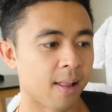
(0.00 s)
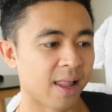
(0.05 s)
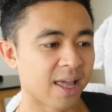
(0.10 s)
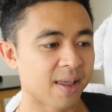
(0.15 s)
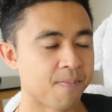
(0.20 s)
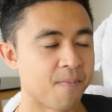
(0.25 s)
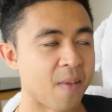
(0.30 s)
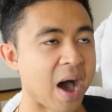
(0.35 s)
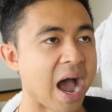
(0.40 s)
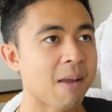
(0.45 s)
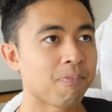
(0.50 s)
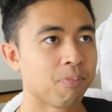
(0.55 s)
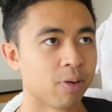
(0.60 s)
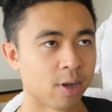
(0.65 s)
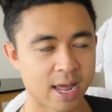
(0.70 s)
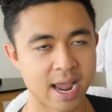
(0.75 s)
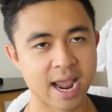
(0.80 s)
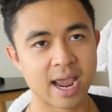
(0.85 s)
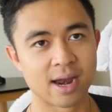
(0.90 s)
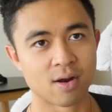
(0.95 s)
Like my
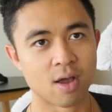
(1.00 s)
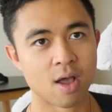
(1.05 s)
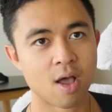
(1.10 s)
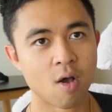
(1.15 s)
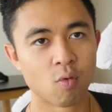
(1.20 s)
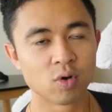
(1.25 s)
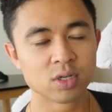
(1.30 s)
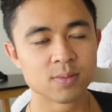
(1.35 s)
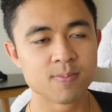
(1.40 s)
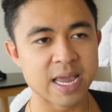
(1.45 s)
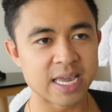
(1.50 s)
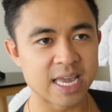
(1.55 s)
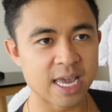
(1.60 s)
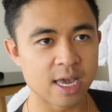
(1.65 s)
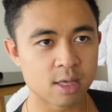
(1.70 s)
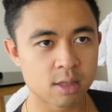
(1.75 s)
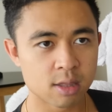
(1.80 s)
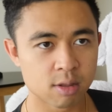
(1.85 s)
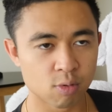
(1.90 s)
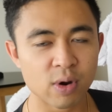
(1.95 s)
plan was
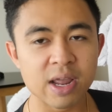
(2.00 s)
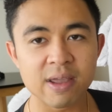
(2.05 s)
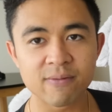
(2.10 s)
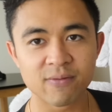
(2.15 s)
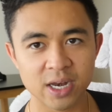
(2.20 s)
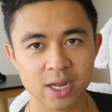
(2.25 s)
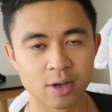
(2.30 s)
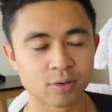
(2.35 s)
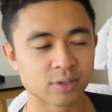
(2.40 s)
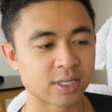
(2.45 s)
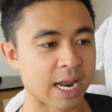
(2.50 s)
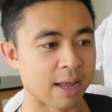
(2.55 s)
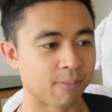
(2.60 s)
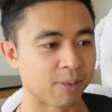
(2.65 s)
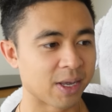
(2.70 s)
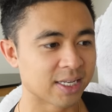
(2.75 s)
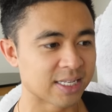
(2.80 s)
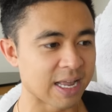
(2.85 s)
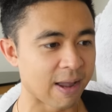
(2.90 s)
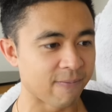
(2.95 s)
making three videos a day
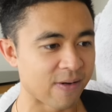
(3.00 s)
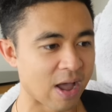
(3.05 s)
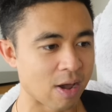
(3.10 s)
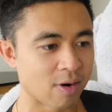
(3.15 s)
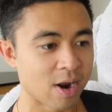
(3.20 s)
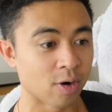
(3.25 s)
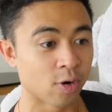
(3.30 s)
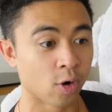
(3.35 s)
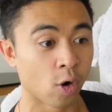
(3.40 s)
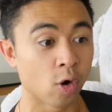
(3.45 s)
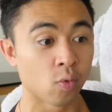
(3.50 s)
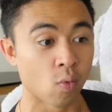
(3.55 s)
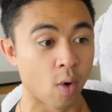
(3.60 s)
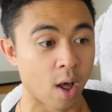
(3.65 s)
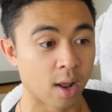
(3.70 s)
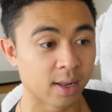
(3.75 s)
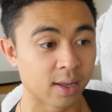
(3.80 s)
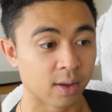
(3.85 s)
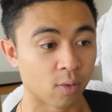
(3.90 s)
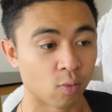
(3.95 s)
because I found out
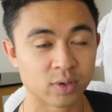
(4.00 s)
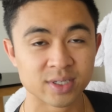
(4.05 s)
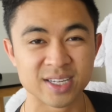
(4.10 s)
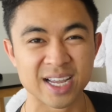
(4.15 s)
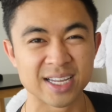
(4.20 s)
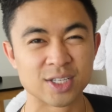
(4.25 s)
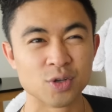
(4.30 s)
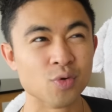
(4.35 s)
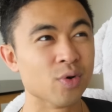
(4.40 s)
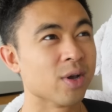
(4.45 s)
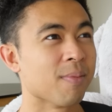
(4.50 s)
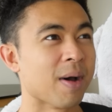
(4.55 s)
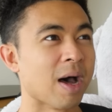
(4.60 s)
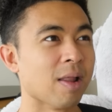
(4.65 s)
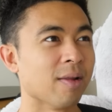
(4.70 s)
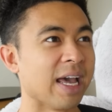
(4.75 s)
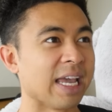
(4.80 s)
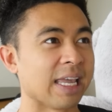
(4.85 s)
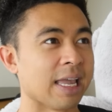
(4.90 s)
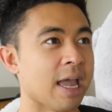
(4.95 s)
NerdWallet was like doing
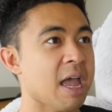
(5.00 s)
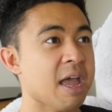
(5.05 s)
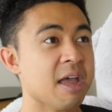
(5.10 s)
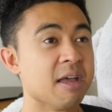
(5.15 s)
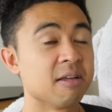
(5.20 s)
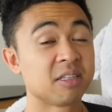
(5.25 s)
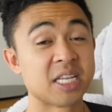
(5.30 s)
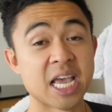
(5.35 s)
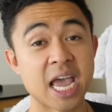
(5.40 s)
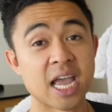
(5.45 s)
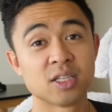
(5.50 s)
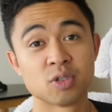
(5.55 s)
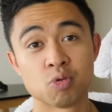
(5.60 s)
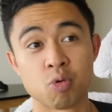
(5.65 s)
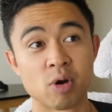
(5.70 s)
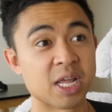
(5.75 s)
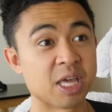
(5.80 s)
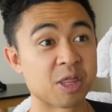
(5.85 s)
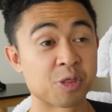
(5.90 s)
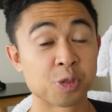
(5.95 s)
about like 10,
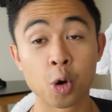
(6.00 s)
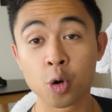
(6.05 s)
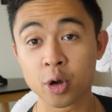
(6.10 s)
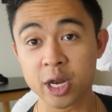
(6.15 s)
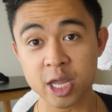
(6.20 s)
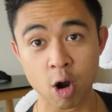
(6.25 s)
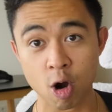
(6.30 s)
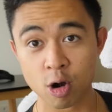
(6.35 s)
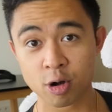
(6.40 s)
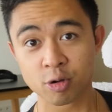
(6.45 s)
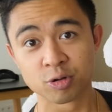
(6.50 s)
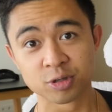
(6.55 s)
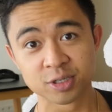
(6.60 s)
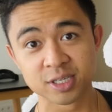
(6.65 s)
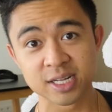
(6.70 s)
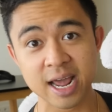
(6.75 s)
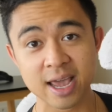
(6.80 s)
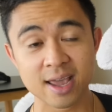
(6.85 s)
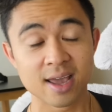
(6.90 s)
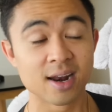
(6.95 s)
20, 30
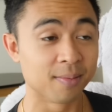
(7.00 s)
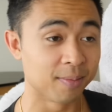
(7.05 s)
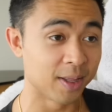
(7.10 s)
articles a day. And